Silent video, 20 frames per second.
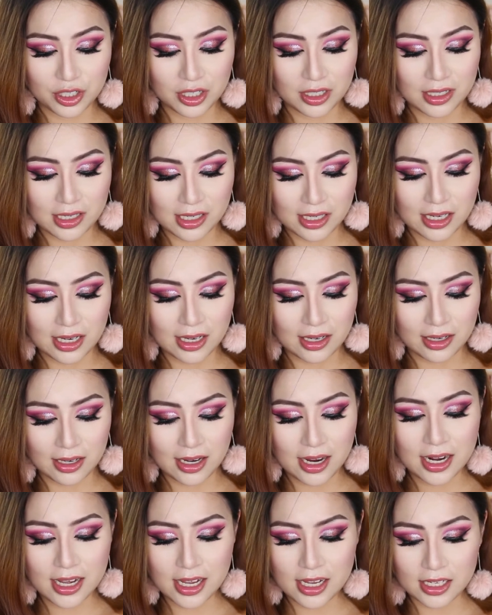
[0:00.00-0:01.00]
to the skin.
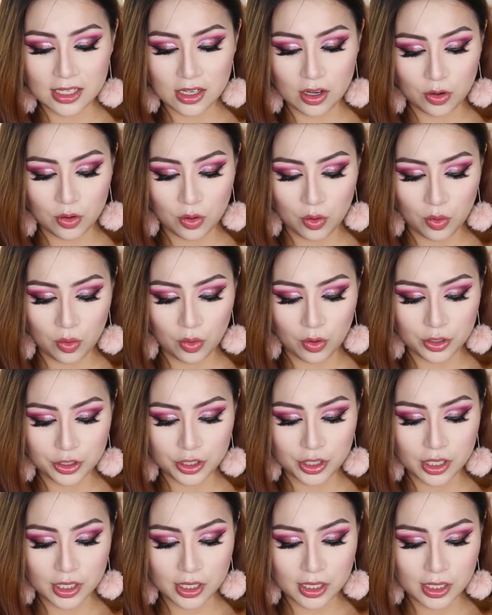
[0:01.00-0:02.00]
It is
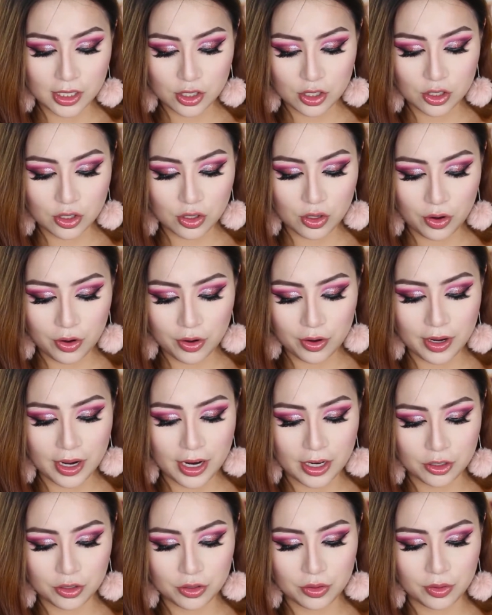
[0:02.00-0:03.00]
gorgeous, so
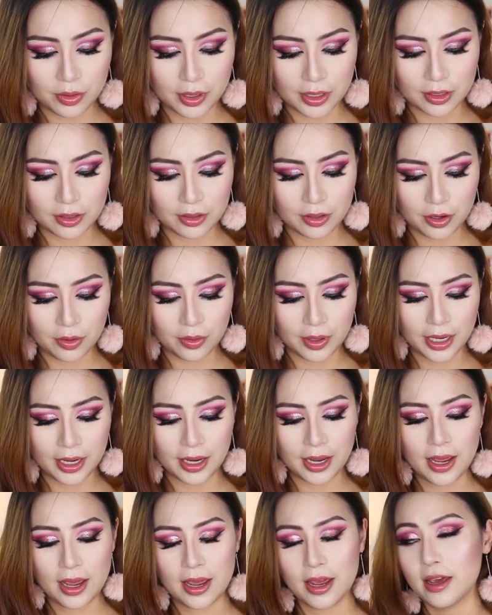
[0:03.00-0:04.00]
natural and glowy.